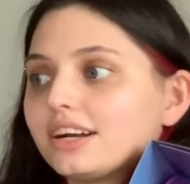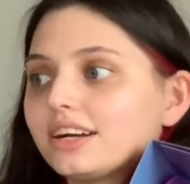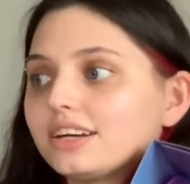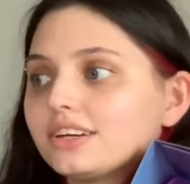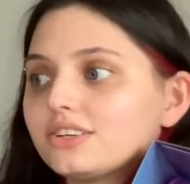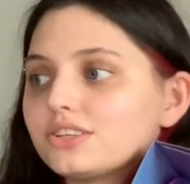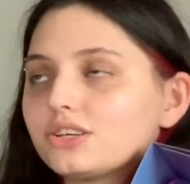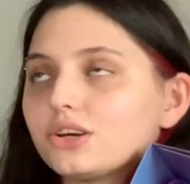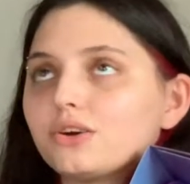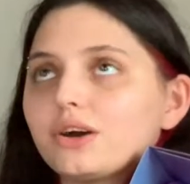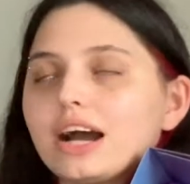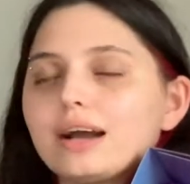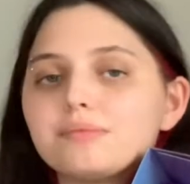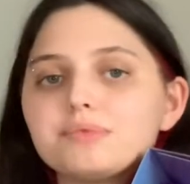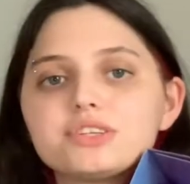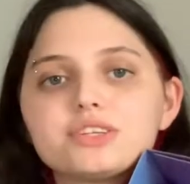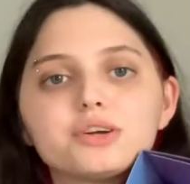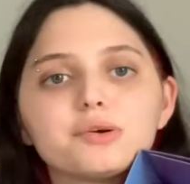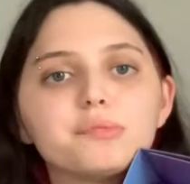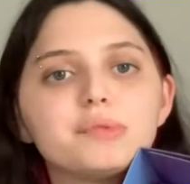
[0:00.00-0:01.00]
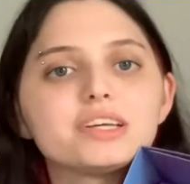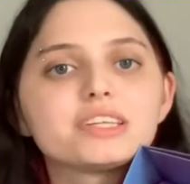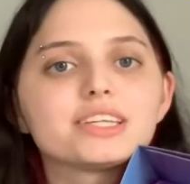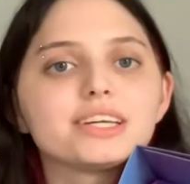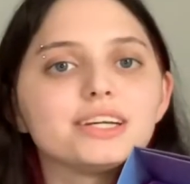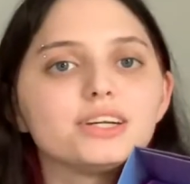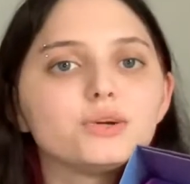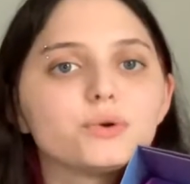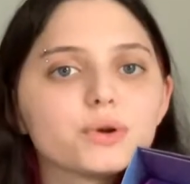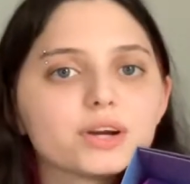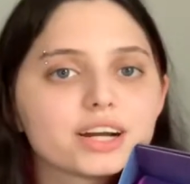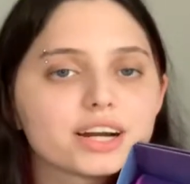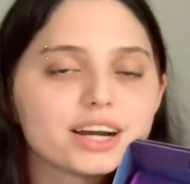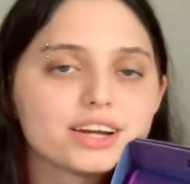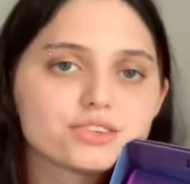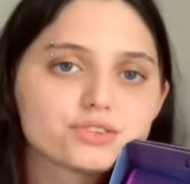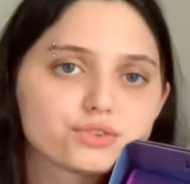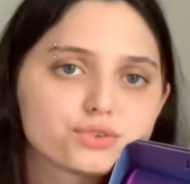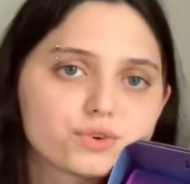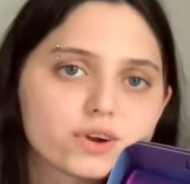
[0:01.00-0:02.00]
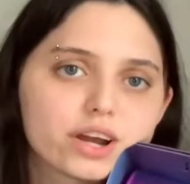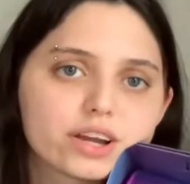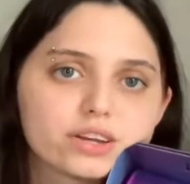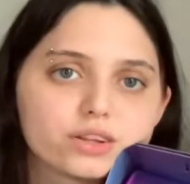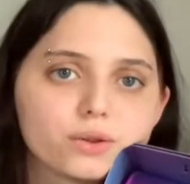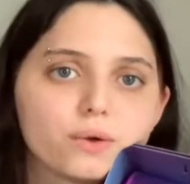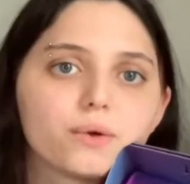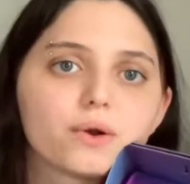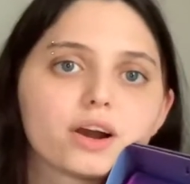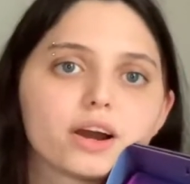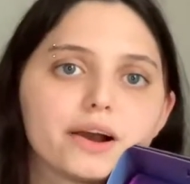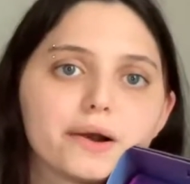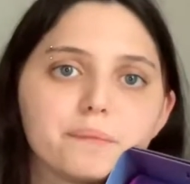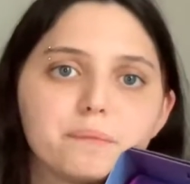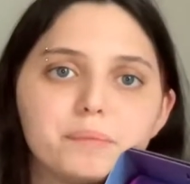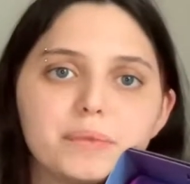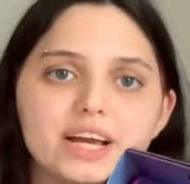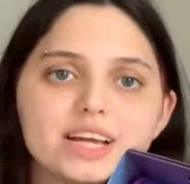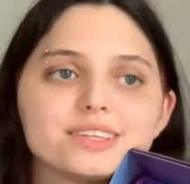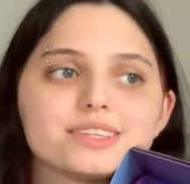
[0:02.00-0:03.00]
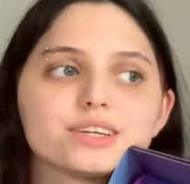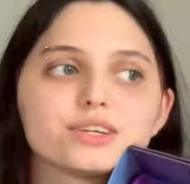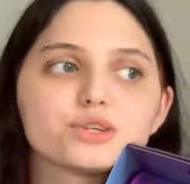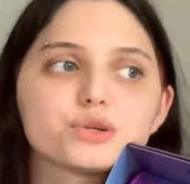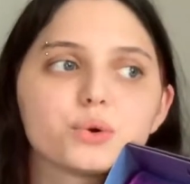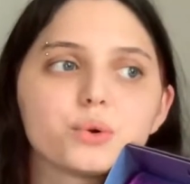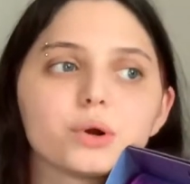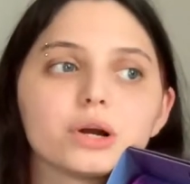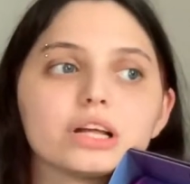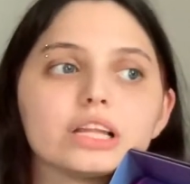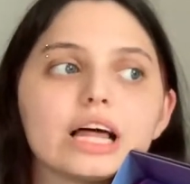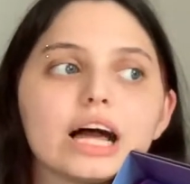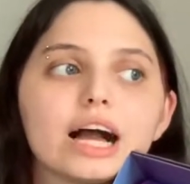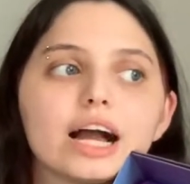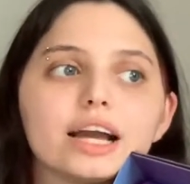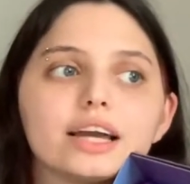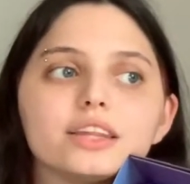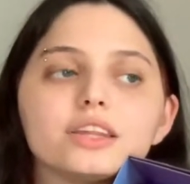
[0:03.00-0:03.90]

So I'm still missing Gorganizer Draculaura, Basic Toralei,